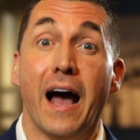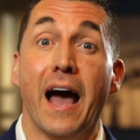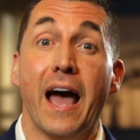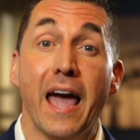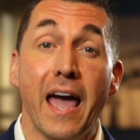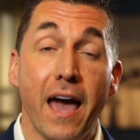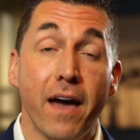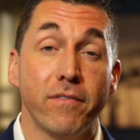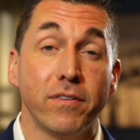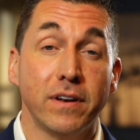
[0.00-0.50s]

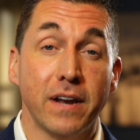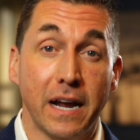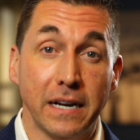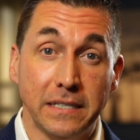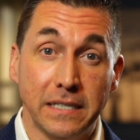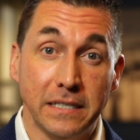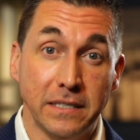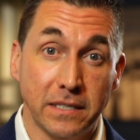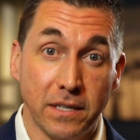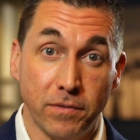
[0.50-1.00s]
I have a
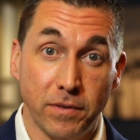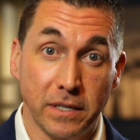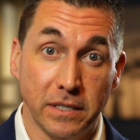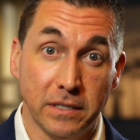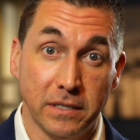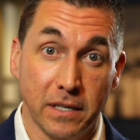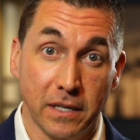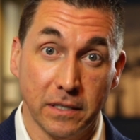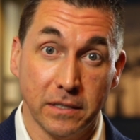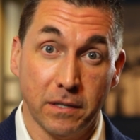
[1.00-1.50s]

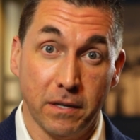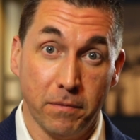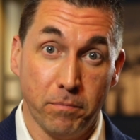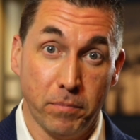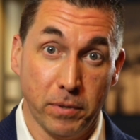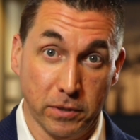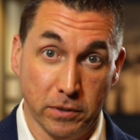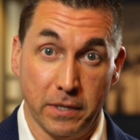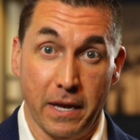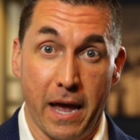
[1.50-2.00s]
1976
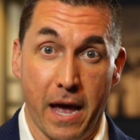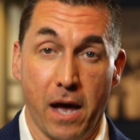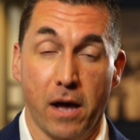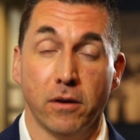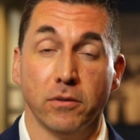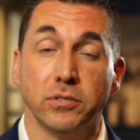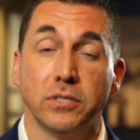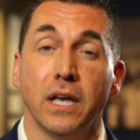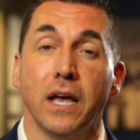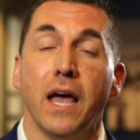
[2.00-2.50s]
built
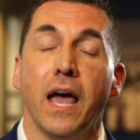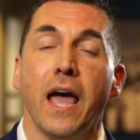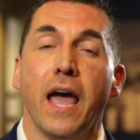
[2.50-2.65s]
house,